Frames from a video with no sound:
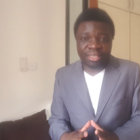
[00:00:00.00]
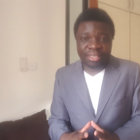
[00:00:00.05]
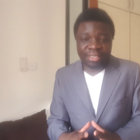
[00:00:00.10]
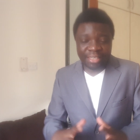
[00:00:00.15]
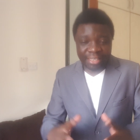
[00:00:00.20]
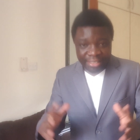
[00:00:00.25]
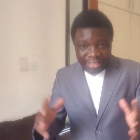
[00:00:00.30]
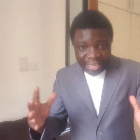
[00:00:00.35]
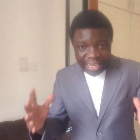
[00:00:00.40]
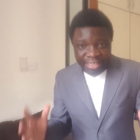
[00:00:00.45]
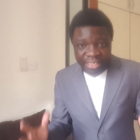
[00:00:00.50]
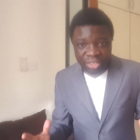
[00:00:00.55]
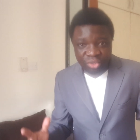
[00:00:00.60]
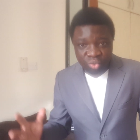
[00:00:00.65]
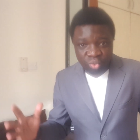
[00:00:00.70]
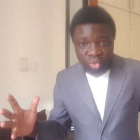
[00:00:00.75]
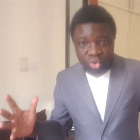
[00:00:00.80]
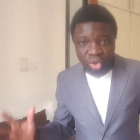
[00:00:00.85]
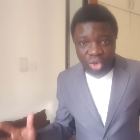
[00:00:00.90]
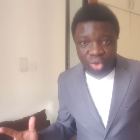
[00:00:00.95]
the judges
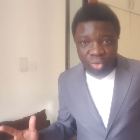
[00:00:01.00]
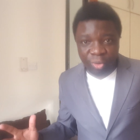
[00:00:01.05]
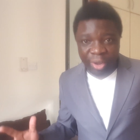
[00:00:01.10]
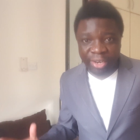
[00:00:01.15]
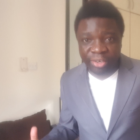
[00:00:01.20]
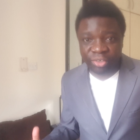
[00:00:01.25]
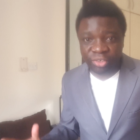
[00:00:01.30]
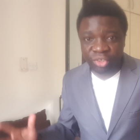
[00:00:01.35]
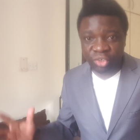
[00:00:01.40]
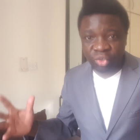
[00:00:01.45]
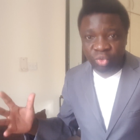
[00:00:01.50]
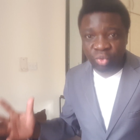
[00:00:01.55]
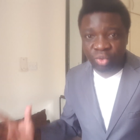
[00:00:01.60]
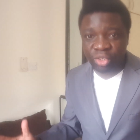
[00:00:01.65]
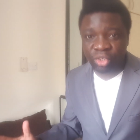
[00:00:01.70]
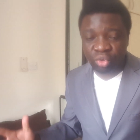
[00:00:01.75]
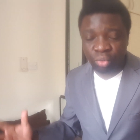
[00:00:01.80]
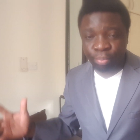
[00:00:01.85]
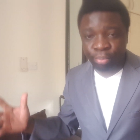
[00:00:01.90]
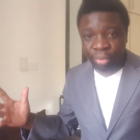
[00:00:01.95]
who don't want
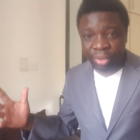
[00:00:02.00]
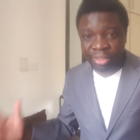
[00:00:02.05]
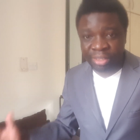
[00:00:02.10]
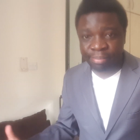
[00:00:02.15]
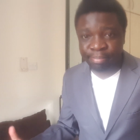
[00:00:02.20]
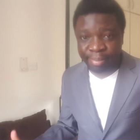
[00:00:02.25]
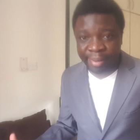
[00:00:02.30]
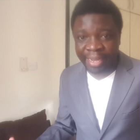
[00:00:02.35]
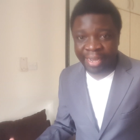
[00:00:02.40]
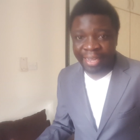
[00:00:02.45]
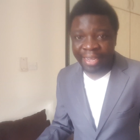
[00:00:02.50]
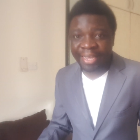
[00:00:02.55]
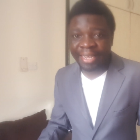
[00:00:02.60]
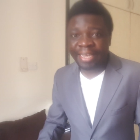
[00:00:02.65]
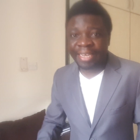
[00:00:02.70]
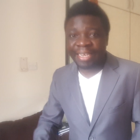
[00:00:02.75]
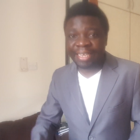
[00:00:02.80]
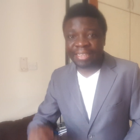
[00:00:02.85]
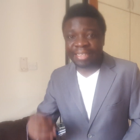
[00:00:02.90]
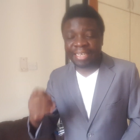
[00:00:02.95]
youth to prosper
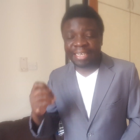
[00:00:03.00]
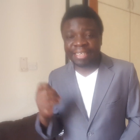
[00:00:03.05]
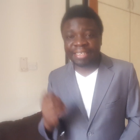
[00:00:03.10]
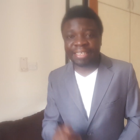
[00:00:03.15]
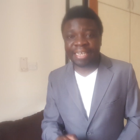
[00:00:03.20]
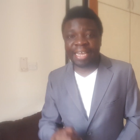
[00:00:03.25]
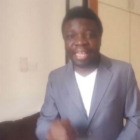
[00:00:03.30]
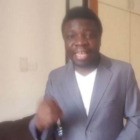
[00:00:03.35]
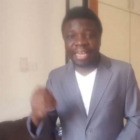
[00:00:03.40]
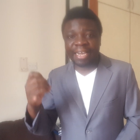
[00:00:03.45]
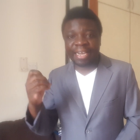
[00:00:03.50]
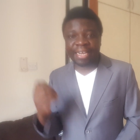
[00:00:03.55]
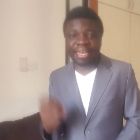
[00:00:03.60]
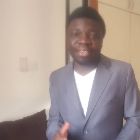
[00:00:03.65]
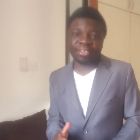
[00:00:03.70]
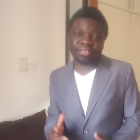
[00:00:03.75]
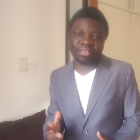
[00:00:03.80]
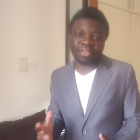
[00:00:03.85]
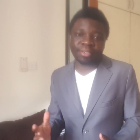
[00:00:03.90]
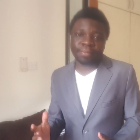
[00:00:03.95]
in the entire
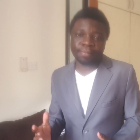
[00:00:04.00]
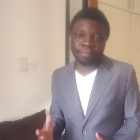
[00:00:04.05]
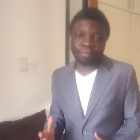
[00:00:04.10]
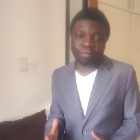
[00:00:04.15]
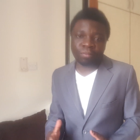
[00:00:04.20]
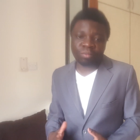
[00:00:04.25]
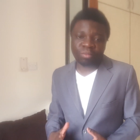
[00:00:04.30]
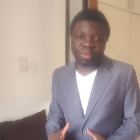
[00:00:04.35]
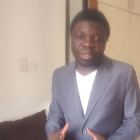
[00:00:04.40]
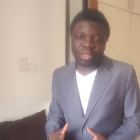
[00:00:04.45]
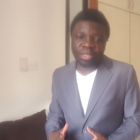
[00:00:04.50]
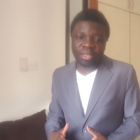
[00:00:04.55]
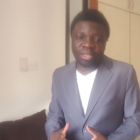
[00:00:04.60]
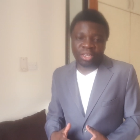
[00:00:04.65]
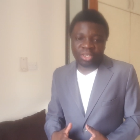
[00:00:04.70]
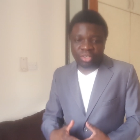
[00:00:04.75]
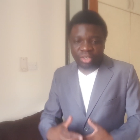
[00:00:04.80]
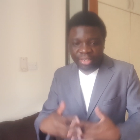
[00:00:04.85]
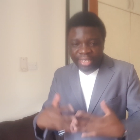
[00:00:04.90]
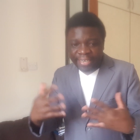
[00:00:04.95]
country.
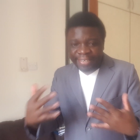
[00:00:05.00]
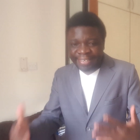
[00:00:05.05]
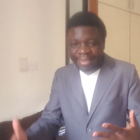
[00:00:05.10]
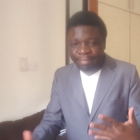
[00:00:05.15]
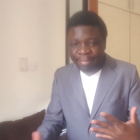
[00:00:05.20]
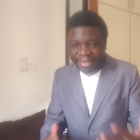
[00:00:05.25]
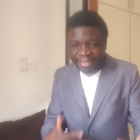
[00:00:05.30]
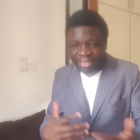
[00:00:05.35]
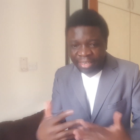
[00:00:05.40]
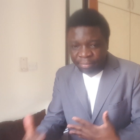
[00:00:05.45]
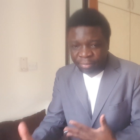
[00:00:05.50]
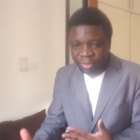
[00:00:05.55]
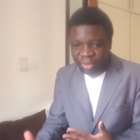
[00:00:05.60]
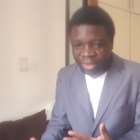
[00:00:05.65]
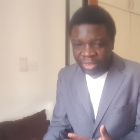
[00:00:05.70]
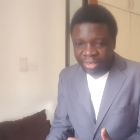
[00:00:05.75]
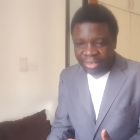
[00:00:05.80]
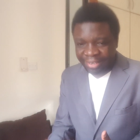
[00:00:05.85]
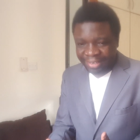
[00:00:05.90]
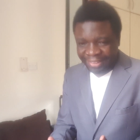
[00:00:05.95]
So that is a
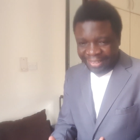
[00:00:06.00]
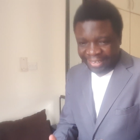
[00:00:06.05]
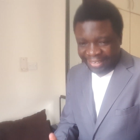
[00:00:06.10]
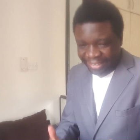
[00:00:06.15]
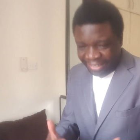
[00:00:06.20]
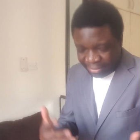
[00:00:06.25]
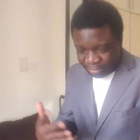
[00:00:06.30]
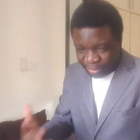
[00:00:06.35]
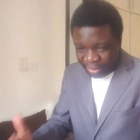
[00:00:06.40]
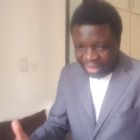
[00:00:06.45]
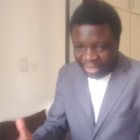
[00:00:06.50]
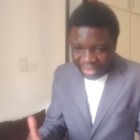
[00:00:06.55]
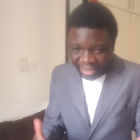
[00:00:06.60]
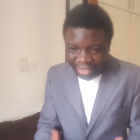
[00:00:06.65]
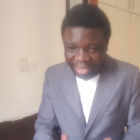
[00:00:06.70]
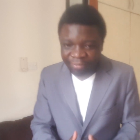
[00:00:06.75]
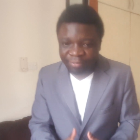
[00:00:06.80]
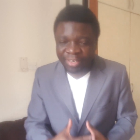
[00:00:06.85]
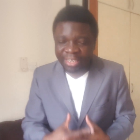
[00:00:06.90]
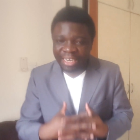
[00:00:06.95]
perception that is being
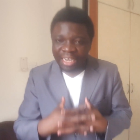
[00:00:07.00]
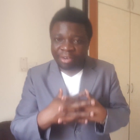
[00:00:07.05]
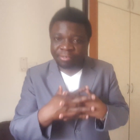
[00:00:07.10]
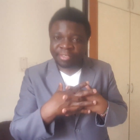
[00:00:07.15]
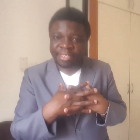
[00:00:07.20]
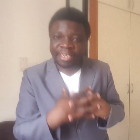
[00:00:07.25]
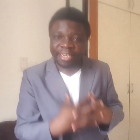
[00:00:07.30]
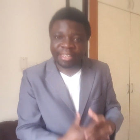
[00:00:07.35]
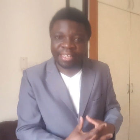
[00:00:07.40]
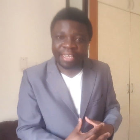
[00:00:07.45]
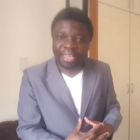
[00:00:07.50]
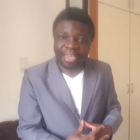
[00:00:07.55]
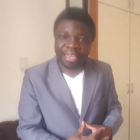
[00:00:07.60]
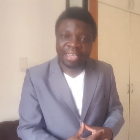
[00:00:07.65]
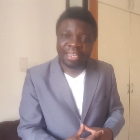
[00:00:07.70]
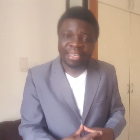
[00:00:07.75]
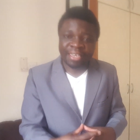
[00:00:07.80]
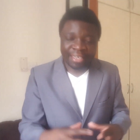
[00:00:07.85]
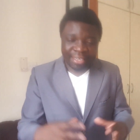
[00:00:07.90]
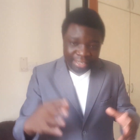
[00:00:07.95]
crafted outside there,
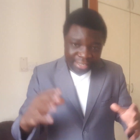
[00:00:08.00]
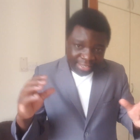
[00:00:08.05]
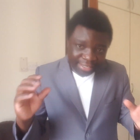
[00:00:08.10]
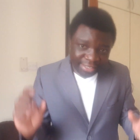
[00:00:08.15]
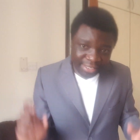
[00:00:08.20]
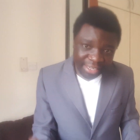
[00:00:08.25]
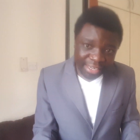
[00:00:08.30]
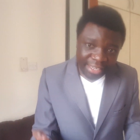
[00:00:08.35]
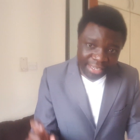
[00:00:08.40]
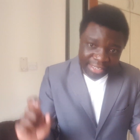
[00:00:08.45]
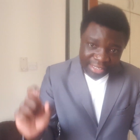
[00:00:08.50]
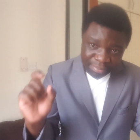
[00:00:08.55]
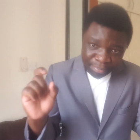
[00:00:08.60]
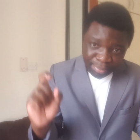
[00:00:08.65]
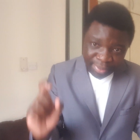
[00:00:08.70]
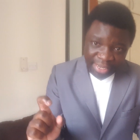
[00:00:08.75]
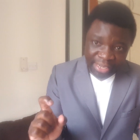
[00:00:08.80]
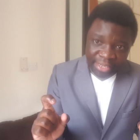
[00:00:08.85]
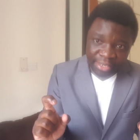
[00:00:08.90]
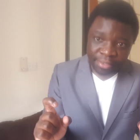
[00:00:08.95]
still is
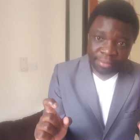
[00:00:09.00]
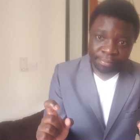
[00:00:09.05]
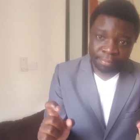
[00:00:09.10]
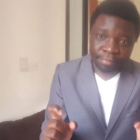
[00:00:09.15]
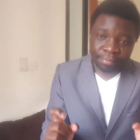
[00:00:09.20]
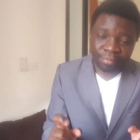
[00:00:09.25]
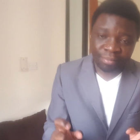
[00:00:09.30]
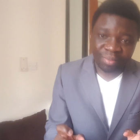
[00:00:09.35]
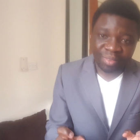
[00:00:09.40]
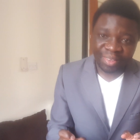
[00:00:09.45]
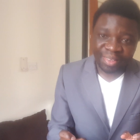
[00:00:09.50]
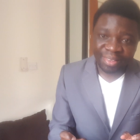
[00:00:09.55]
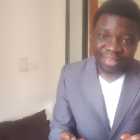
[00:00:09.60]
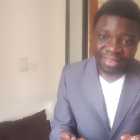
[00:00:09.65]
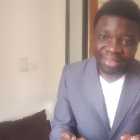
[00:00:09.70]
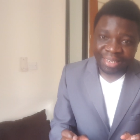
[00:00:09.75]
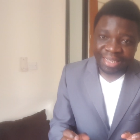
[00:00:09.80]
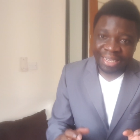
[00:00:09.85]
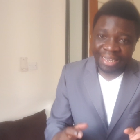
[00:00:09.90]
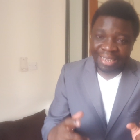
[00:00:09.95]
playing.
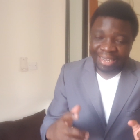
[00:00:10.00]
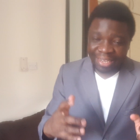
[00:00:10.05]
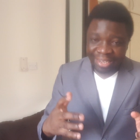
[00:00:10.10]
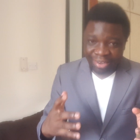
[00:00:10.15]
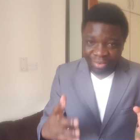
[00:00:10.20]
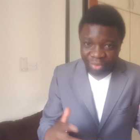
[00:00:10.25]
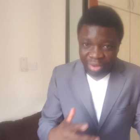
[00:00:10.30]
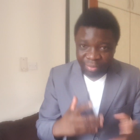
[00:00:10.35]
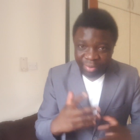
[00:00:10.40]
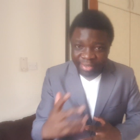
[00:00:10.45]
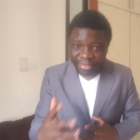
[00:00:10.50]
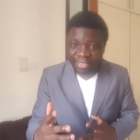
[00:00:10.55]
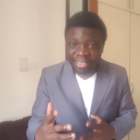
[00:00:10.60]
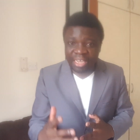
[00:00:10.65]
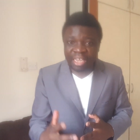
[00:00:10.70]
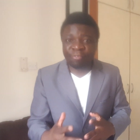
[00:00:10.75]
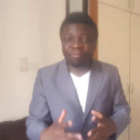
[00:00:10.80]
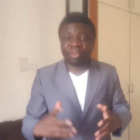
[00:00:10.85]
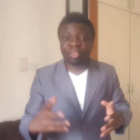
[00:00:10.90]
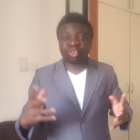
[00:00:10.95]
We will
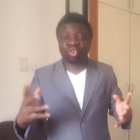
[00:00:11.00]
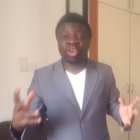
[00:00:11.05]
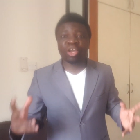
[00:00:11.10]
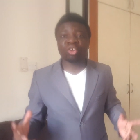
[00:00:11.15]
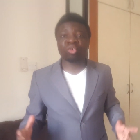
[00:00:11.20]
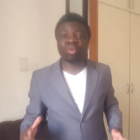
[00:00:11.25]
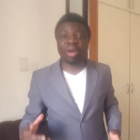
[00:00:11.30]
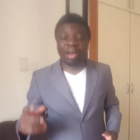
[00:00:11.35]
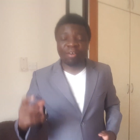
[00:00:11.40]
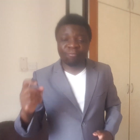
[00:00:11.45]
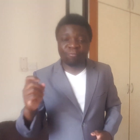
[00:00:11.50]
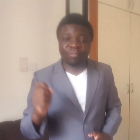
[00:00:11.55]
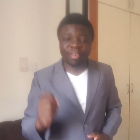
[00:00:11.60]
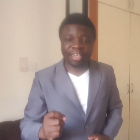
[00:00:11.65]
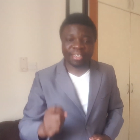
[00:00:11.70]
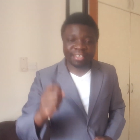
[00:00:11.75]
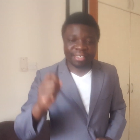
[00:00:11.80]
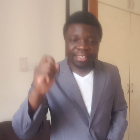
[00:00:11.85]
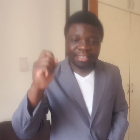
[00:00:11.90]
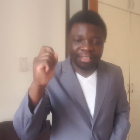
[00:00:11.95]
see if it's going to
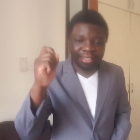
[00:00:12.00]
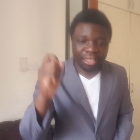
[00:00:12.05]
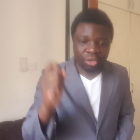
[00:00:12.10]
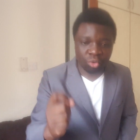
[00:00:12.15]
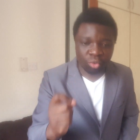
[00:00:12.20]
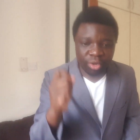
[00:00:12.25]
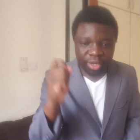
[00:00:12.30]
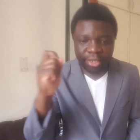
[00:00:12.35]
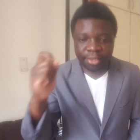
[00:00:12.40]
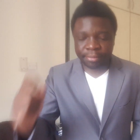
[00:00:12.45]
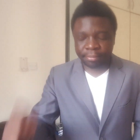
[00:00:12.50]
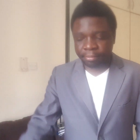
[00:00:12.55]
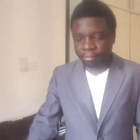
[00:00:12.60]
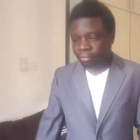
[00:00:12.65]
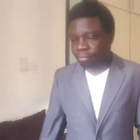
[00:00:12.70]
affect the ruling.